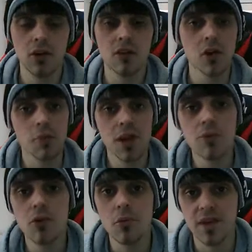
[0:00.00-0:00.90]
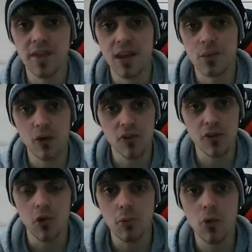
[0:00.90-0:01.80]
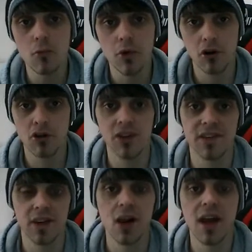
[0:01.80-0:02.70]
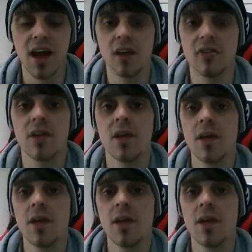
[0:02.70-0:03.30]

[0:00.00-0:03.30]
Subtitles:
I've got people on my team who have got more progress than I have,